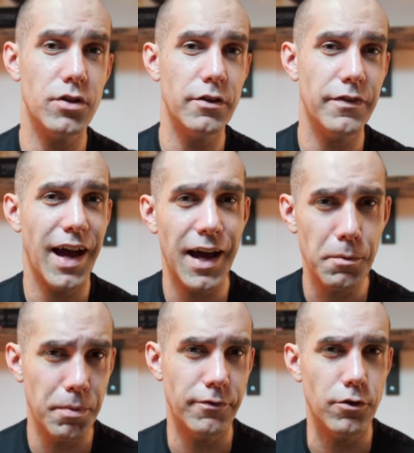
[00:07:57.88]
life
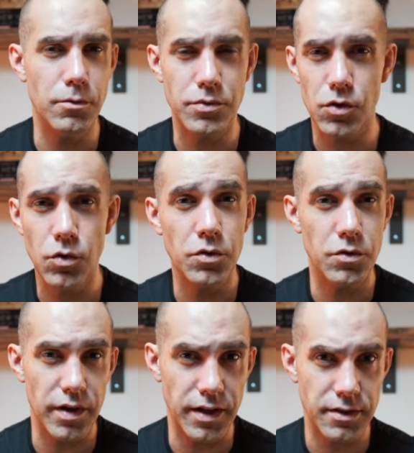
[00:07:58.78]
outperforms all the
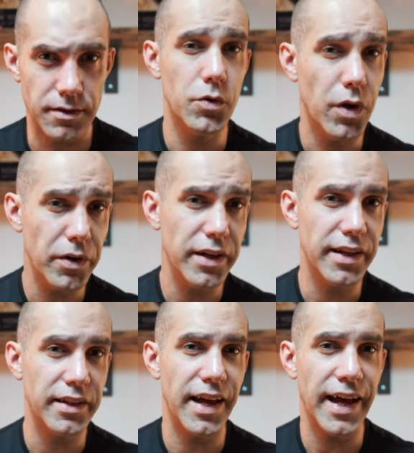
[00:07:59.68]
rest. You only
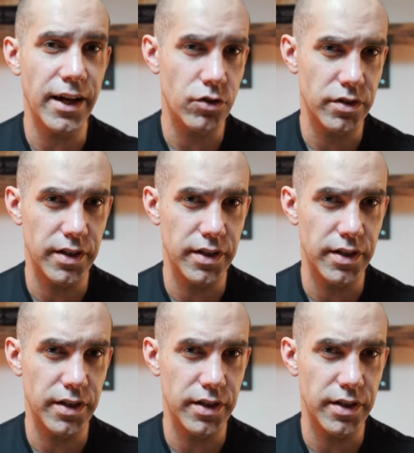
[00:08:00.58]
need the extra